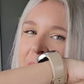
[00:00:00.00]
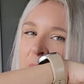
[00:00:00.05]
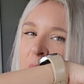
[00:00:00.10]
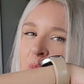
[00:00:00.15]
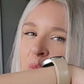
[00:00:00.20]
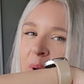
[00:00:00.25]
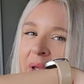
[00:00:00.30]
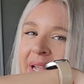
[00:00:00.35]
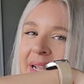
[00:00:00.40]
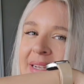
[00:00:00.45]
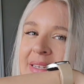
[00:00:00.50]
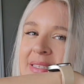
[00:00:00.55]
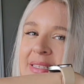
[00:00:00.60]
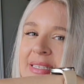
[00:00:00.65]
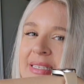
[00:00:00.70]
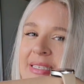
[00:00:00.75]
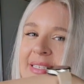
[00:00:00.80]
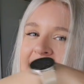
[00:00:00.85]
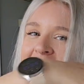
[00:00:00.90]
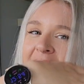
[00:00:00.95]
wigs,
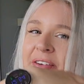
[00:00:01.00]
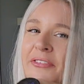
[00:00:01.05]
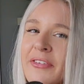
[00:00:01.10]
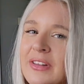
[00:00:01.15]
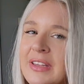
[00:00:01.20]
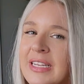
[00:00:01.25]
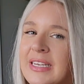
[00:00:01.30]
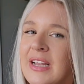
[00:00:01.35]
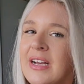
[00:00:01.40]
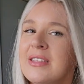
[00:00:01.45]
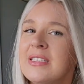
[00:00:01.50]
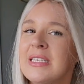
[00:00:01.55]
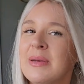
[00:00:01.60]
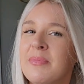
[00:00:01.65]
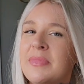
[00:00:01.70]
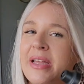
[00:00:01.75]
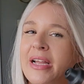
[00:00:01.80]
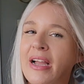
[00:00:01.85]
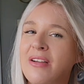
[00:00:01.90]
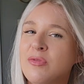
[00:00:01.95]
it's definitely not
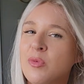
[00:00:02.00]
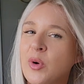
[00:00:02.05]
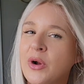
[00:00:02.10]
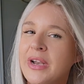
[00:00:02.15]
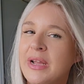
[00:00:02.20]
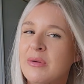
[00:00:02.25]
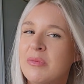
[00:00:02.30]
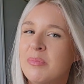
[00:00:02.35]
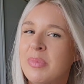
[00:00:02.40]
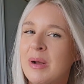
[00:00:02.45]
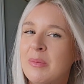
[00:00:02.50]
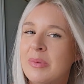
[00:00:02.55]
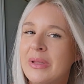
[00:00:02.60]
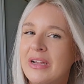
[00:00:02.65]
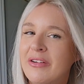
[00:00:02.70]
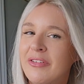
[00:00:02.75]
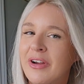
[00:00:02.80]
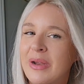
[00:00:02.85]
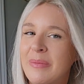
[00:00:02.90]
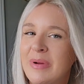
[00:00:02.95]
something I've worn out in
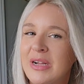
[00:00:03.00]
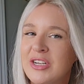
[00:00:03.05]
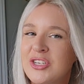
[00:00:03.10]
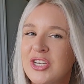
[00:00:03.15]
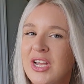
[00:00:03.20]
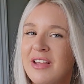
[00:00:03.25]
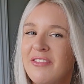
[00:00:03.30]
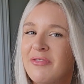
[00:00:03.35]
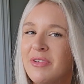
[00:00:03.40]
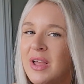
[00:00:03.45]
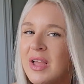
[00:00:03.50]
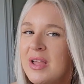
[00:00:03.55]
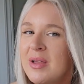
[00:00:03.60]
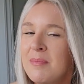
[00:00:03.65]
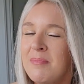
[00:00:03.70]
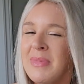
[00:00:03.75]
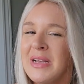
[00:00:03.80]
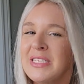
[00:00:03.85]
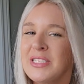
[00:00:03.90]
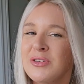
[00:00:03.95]
public very much. I've
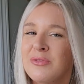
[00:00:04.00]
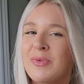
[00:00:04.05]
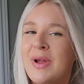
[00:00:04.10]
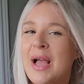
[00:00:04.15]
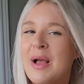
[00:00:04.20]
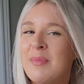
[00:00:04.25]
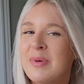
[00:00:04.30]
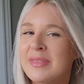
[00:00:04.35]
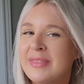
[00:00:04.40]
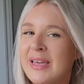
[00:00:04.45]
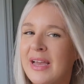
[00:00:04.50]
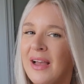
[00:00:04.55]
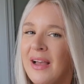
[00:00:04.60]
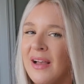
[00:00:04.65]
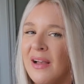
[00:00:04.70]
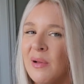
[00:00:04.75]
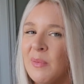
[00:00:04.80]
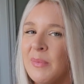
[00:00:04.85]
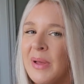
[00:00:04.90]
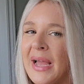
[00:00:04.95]
messed around with
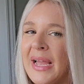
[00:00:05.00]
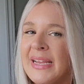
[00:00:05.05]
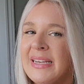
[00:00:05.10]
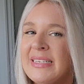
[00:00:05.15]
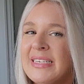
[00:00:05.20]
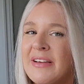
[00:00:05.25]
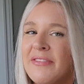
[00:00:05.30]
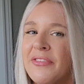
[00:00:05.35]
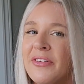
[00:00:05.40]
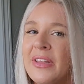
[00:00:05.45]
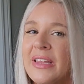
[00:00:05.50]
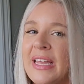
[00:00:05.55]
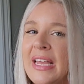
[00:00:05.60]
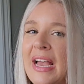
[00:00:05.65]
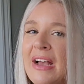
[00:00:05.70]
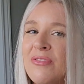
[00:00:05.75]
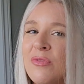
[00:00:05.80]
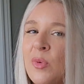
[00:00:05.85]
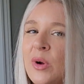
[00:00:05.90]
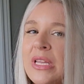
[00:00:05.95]
them. I definitely
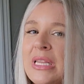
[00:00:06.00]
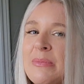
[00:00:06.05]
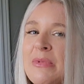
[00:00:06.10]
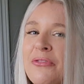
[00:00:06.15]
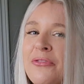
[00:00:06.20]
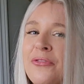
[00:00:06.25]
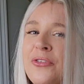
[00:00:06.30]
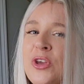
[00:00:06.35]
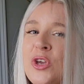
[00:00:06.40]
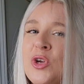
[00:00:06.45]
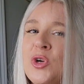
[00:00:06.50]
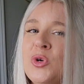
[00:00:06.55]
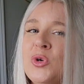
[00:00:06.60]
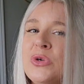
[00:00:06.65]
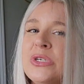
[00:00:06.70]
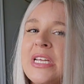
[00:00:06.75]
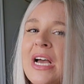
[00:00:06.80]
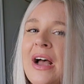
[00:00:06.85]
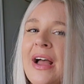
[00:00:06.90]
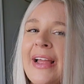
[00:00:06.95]
have worn them a few
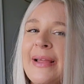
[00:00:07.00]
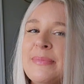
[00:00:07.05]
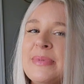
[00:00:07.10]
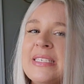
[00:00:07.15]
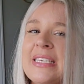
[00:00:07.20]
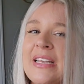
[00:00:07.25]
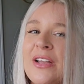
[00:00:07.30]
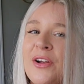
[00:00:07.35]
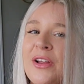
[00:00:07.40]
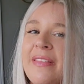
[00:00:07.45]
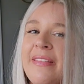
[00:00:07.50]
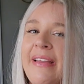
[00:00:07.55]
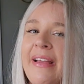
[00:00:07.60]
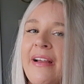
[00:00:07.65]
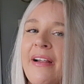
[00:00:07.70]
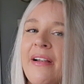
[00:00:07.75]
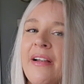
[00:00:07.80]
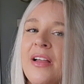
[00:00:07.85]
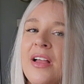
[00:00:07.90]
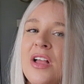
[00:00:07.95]
times here and
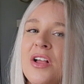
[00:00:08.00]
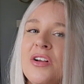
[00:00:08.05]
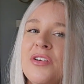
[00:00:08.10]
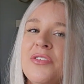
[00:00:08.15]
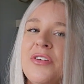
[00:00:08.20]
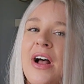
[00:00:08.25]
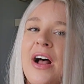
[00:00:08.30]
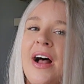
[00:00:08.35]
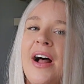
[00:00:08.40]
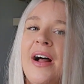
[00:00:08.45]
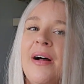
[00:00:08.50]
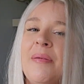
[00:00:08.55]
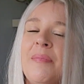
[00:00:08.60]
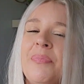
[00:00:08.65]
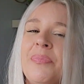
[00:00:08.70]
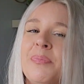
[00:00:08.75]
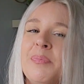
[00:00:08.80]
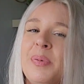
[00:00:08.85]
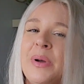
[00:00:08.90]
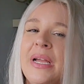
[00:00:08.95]
there,
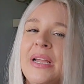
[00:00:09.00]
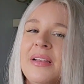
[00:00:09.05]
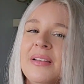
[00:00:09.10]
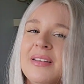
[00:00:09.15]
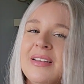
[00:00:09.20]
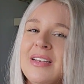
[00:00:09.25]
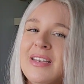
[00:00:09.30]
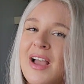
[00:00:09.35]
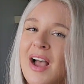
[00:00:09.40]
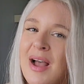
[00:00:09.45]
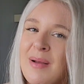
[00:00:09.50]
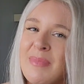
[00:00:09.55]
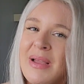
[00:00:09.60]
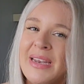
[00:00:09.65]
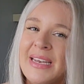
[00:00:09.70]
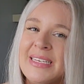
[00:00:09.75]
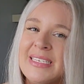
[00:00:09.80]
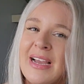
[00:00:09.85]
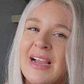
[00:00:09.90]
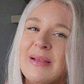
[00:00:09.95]
but not
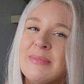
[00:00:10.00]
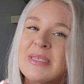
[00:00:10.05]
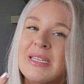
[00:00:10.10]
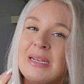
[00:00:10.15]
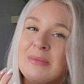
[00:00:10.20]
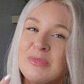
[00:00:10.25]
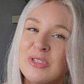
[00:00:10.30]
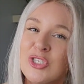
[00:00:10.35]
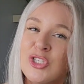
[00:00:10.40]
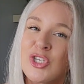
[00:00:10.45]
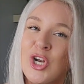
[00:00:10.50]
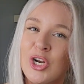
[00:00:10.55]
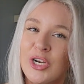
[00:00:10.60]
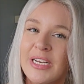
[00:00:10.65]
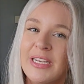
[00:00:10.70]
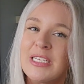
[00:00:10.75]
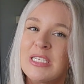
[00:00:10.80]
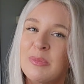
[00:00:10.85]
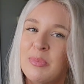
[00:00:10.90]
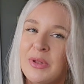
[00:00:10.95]
many times. And I'm
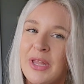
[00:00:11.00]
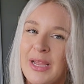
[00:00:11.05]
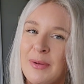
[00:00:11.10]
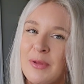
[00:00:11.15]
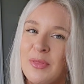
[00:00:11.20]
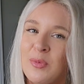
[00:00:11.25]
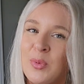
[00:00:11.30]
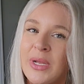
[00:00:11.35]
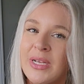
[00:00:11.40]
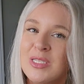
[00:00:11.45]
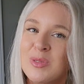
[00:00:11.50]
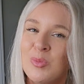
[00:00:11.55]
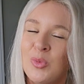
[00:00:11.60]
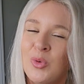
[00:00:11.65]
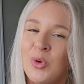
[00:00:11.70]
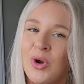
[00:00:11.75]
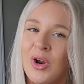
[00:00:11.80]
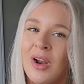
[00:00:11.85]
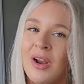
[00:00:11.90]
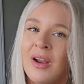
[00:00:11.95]
starting to play with wigs
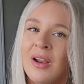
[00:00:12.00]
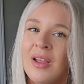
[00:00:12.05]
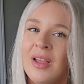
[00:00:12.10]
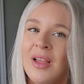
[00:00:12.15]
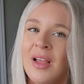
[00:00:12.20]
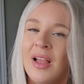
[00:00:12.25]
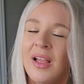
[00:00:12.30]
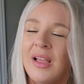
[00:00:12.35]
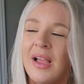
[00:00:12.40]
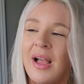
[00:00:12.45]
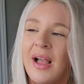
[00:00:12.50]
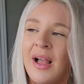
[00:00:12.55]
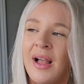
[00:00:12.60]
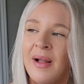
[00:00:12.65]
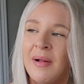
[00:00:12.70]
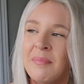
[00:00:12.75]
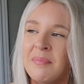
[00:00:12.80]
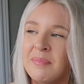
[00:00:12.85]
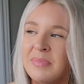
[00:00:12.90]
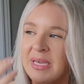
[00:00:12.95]
more
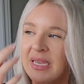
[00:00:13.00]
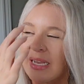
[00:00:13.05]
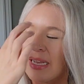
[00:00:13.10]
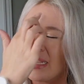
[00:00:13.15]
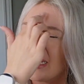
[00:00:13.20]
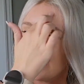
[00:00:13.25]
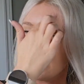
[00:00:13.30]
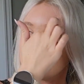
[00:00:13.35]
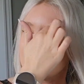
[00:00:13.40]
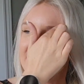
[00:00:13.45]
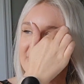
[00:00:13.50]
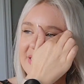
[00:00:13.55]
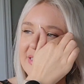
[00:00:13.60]
because